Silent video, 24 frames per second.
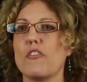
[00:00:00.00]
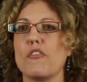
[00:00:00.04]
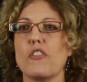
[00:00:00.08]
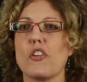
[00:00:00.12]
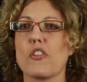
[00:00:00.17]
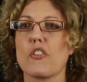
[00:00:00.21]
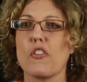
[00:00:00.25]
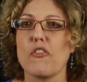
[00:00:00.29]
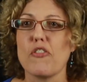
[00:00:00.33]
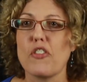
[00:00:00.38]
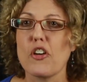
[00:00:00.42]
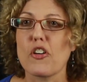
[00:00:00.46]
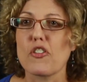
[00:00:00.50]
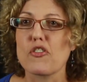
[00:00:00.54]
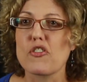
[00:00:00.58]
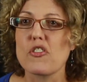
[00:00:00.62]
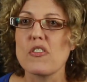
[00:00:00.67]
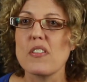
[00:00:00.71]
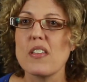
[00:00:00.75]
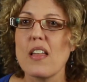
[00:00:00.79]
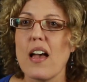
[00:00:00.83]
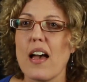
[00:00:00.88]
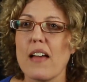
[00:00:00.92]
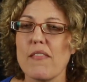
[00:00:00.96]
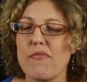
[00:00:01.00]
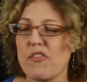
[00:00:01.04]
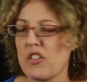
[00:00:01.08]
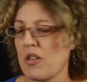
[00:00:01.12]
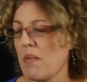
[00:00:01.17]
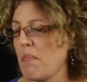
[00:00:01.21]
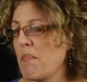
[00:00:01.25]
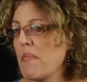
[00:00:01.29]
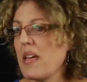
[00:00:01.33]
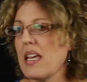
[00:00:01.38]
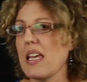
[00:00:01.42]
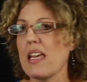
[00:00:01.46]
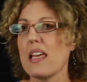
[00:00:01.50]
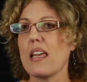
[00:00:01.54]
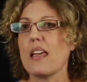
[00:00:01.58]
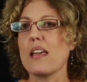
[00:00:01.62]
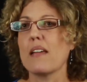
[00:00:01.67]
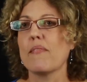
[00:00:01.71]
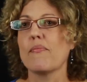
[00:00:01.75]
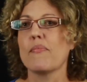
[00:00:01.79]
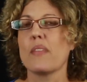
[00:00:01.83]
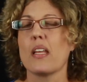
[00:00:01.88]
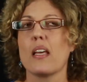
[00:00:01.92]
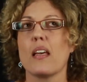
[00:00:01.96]
To
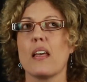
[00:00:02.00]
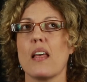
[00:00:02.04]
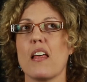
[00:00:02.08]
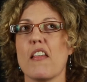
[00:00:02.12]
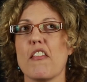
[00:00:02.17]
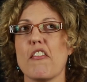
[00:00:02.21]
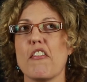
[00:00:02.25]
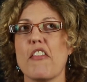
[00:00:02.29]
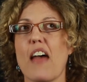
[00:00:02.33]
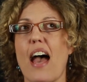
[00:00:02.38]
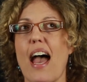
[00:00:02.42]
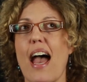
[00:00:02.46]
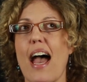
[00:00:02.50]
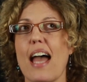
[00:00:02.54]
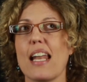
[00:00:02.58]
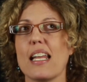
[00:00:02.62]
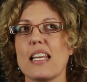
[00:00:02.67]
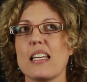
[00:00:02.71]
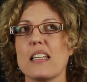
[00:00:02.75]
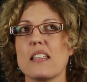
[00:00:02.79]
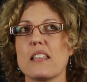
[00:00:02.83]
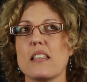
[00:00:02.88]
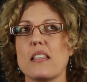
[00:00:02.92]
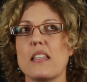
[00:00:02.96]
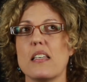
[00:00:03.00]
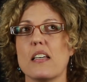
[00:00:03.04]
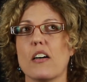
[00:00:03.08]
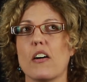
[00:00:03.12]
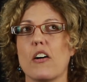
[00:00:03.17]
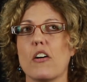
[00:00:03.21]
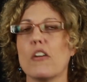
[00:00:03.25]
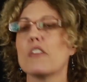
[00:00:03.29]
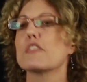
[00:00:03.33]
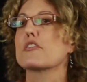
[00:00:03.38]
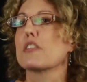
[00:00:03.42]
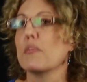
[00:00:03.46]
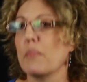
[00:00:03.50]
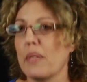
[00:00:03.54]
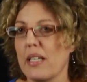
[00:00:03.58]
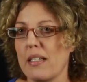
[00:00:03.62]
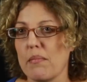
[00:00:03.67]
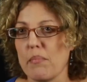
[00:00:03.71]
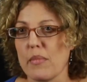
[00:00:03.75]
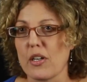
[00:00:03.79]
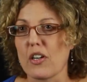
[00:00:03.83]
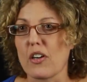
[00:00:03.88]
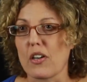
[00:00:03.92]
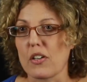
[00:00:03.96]
me, that is the
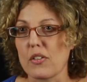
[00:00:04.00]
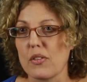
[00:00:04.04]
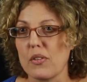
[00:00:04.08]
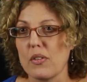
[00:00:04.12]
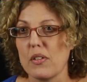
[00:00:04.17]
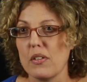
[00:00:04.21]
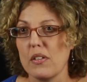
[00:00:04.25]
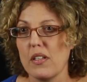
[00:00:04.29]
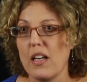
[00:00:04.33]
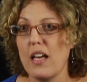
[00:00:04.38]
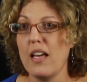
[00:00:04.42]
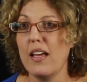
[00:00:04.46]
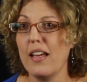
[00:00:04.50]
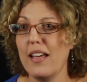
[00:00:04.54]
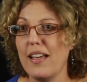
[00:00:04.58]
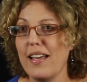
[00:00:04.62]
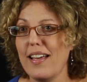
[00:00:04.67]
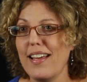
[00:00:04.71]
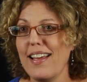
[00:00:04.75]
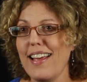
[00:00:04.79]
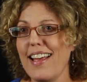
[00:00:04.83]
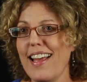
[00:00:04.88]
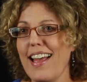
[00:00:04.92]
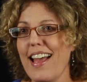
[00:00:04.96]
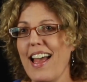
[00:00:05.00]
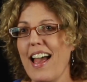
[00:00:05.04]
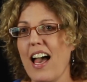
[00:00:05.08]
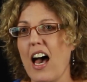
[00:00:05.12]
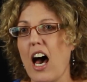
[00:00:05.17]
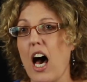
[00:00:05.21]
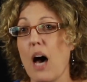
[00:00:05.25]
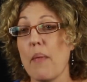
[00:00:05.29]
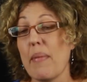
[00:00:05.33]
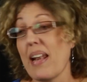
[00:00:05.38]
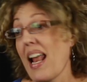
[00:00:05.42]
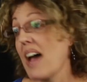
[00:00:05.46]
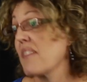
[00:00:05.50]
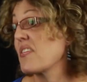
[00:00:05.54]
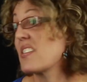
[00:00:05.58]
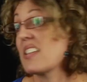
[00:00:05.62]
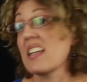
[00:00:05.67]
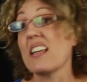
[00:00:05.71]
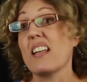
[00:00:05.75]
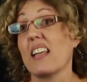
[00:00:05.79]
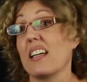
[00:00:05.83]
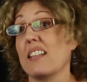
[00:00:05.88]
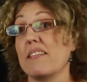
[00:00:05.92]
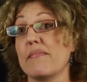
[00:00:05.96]
ultimate miracle. And I've
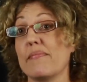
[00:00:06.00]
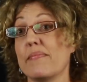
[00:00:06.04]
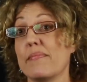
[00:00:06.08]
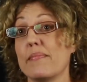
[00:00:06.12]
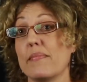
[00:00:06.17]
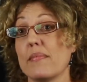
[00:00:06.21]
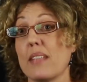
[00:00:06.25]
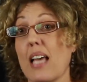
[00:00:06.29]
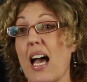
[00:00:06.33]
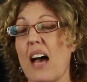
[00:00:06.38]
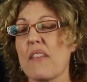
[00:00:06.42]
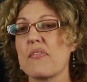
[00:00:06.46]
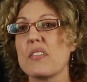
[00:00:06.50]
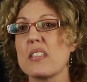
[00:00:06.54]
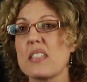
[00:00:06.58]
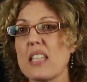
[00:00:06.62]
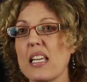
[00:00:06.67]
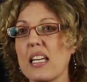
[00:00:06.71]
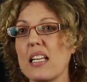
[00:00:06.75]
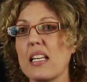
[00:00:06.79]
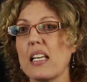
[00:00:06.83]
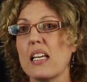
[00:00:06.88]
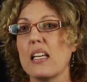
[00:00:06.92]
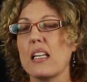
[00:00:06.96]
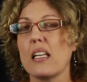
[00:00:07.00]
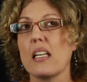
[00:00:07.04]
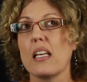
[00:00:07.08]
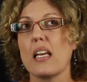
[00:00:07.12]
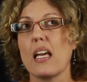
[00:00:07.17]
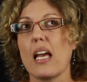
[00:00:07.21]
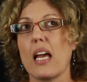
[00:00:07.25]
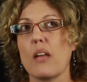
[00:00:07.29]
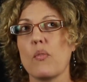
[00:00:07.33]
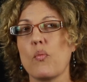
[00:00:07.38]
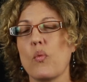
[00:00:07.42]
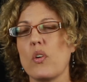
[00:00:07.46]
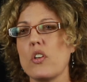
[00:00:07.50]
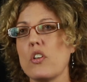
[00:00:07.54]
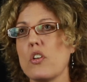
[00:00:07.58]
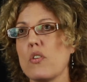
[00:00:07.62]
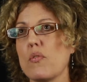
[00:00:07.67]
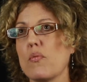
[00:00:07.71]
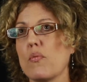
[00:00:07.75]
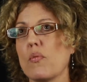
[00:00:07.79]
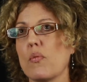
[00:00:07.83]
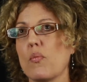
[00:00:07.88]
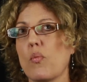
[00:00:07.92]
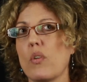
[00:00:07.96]
seen it. And
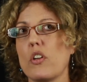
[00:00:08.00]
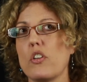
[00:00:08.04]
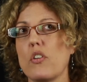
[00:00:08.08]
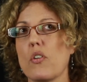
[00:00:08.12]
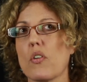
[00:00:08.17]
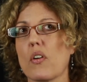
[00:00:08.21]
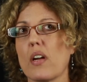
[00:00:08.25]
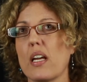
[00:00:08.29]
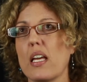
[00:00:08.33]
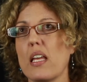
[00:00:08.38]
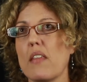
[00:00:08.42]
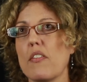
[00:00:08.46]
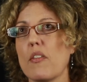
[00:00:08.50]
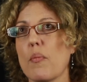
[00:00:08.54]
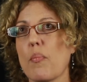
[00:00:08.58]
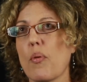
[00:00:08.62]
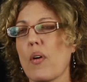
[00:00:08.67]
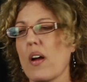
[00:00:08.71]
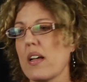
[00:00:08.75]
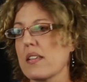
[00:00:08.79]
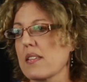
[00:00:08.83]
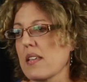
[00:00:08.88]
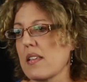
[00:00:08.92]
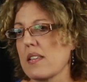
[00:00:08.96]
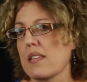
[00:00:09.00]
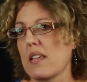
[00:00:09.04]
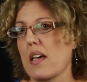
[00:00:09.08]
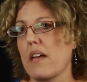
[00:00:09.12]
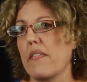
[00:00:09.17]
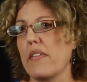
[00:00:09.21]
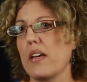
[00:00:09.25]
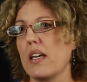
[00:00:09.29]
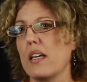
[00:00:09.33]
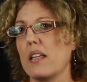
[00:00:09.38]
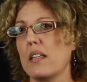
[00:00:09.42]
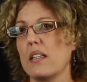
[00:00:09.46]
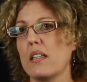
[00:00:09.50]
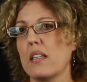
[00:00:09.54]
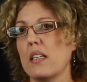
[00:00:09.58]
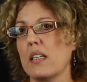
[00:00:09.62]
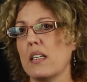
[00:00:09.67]
when you're in the presence of it,